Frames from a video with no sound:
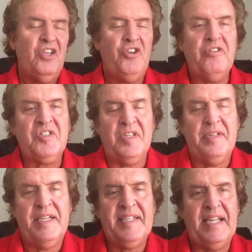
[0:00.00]

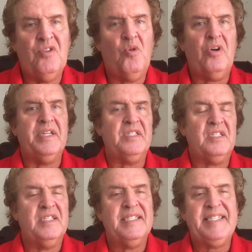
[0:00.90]
Houston is at New
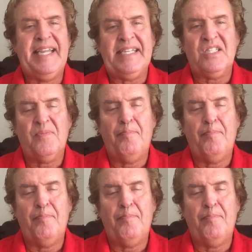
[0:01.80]
Orleans. Saints,